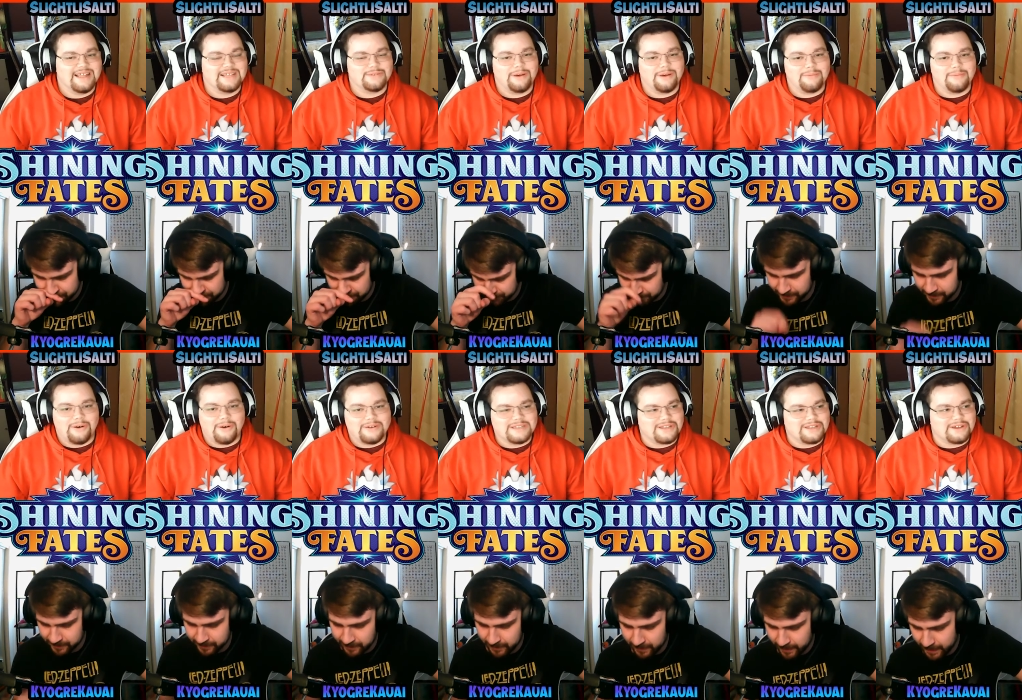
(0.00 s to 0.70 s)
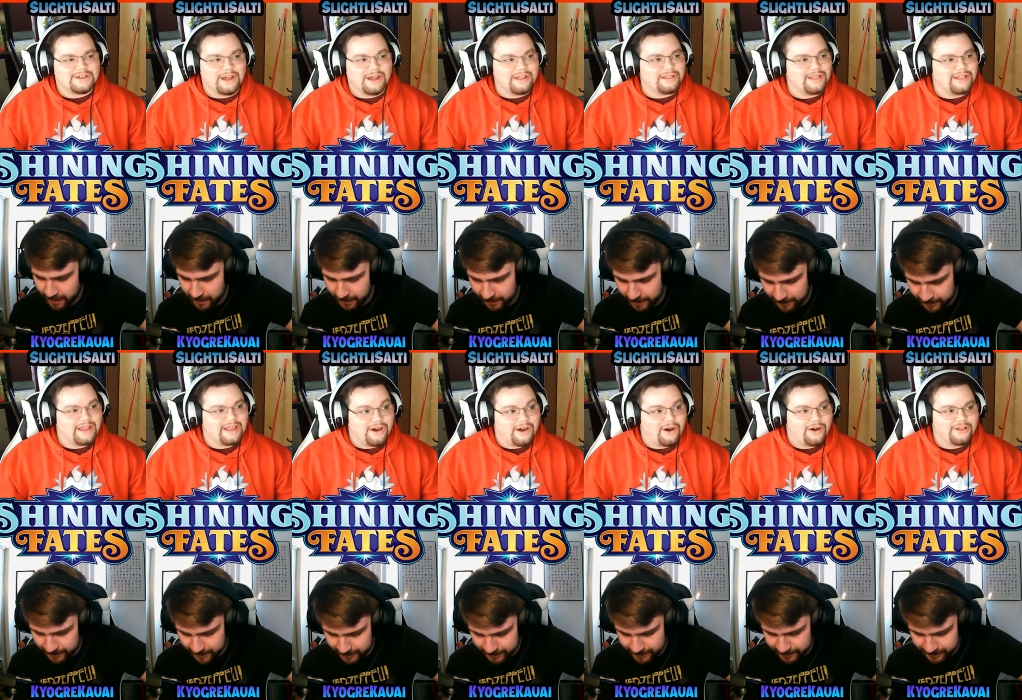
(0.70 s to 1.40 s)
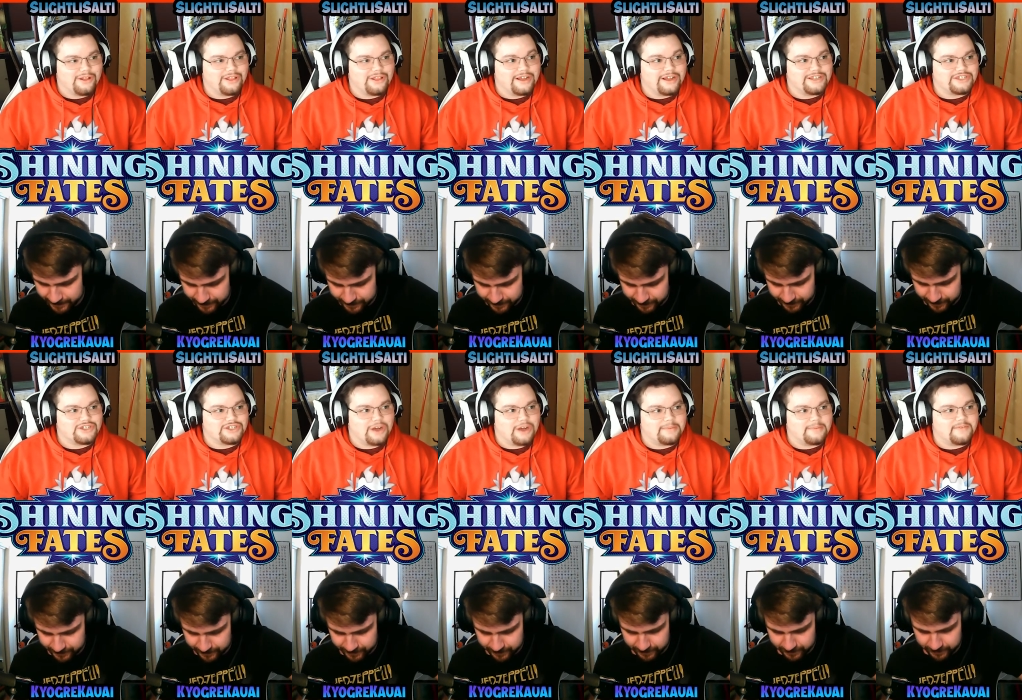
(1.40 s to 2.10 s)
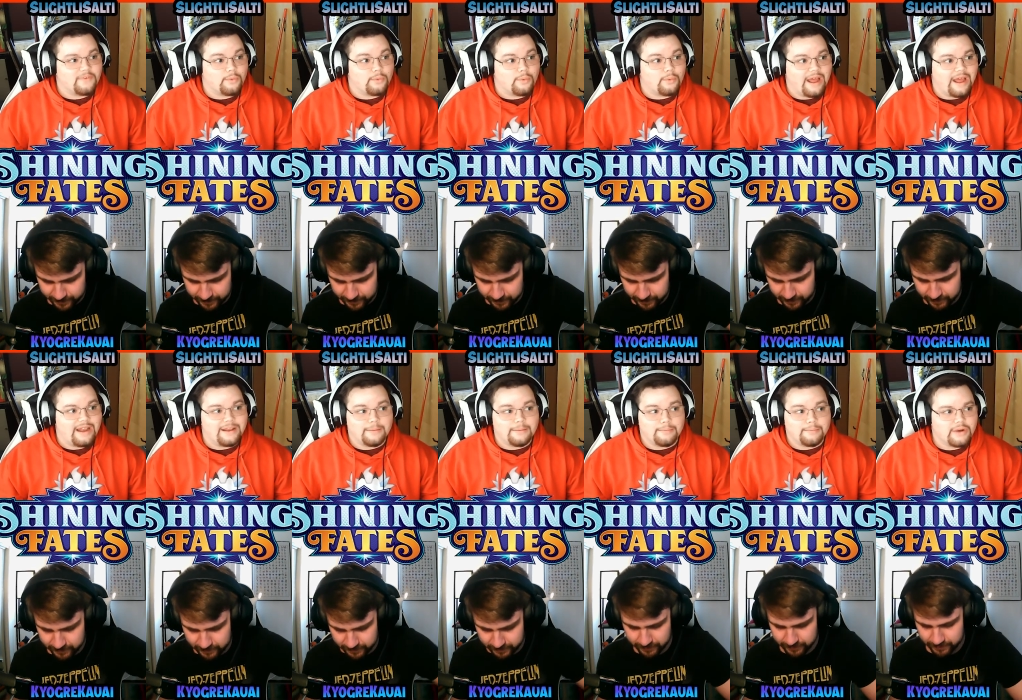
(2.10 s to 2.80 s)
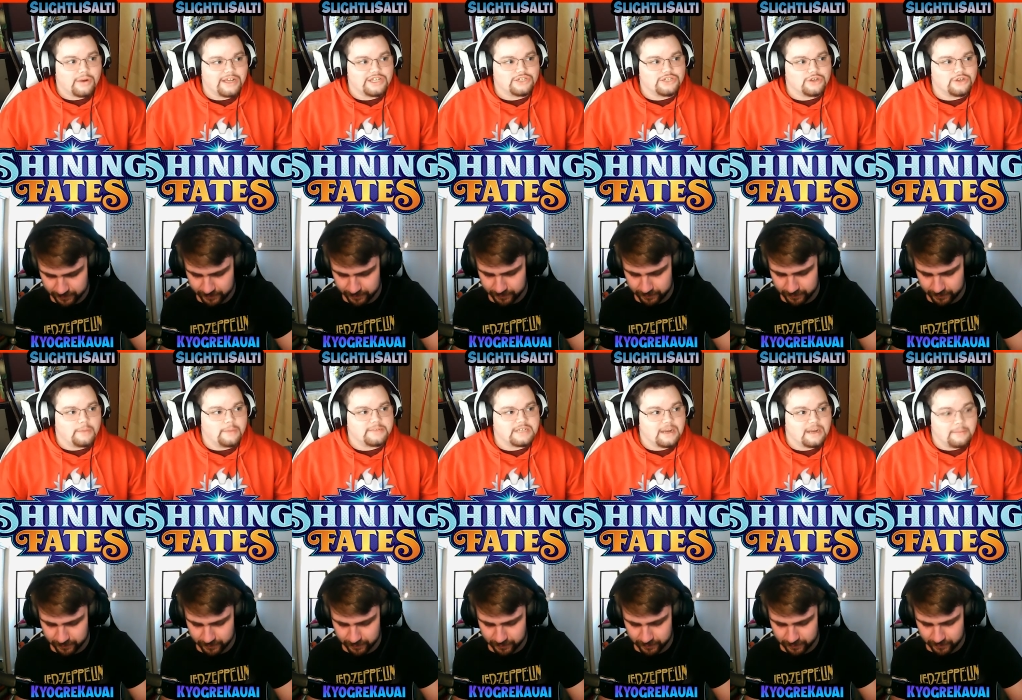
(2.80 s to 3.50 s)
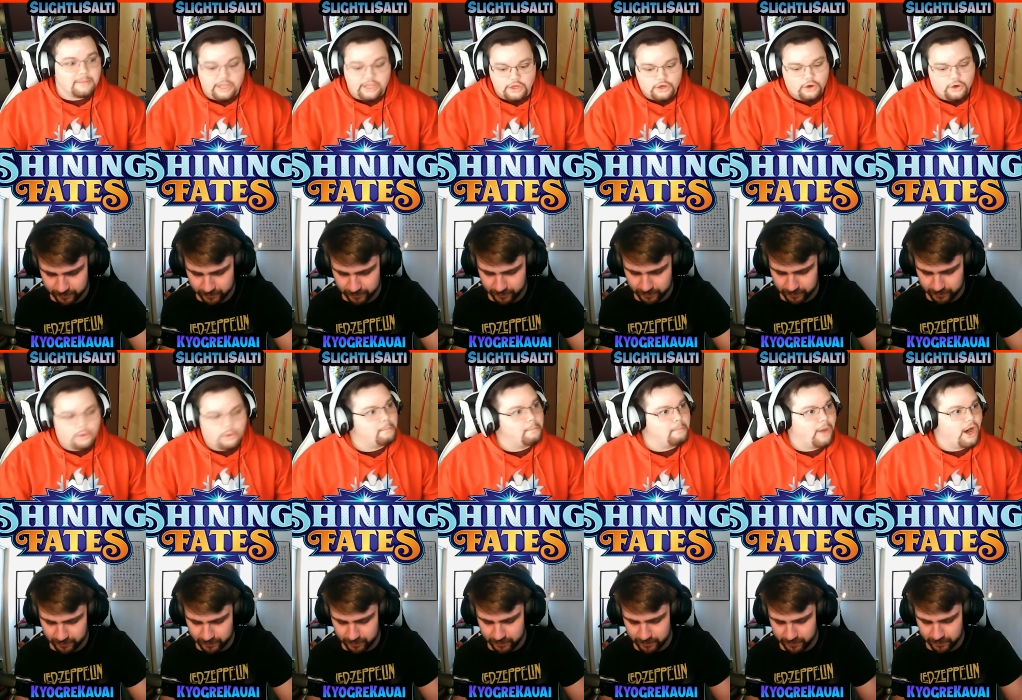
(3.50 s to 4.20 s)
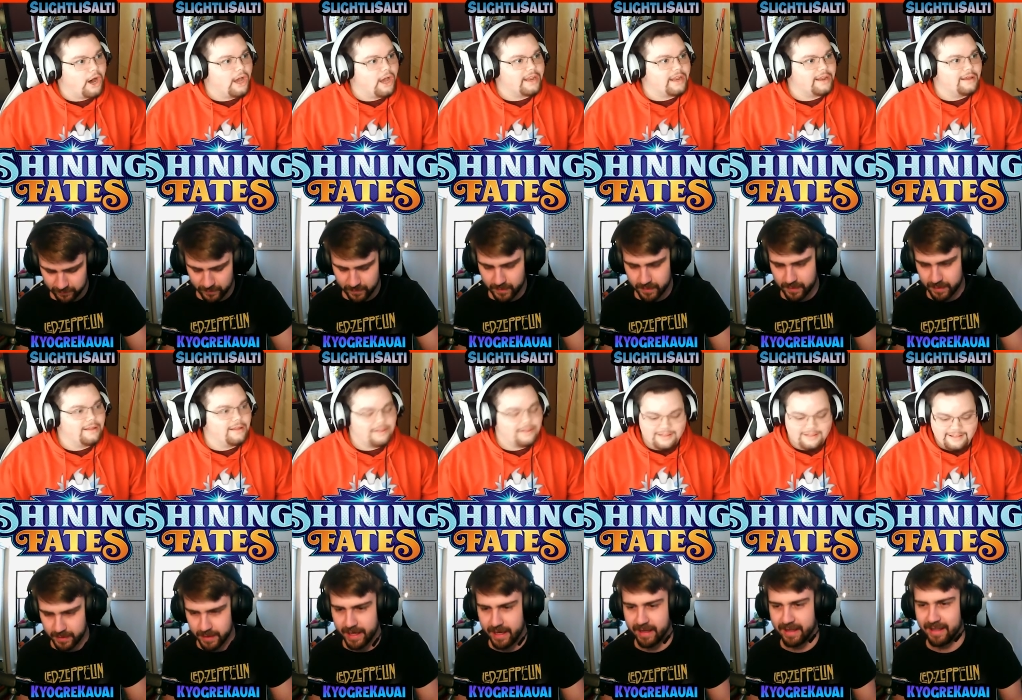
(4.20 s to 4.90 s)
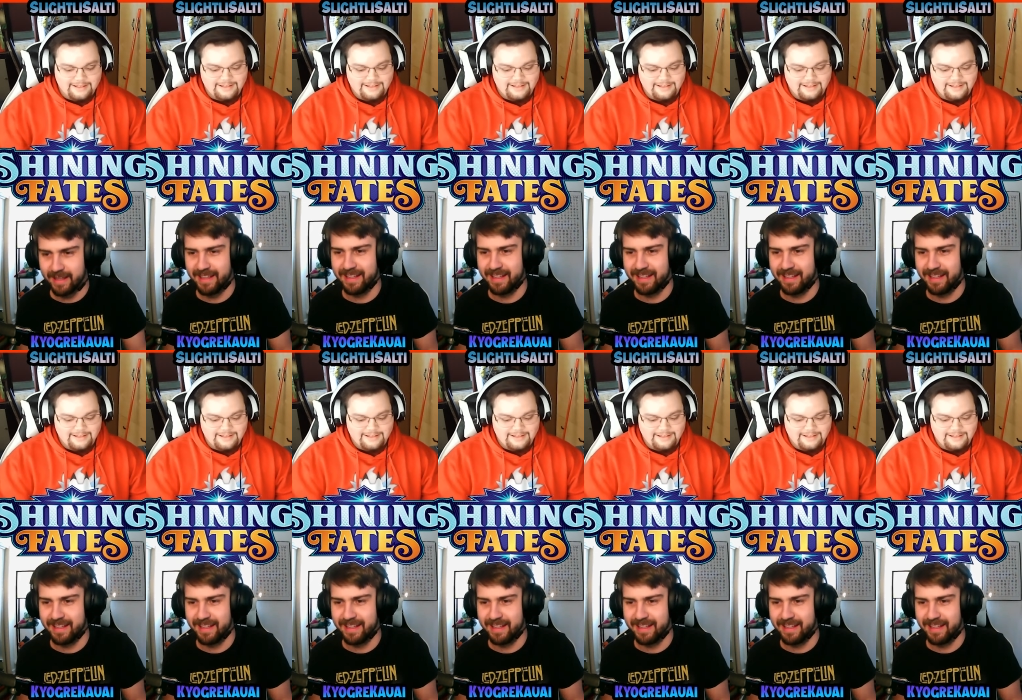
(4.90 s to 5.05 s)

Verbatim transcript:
Speaker 1: why I'm always looking on like online shops for random price drops, and I'm like, ooh, mine. Yeah.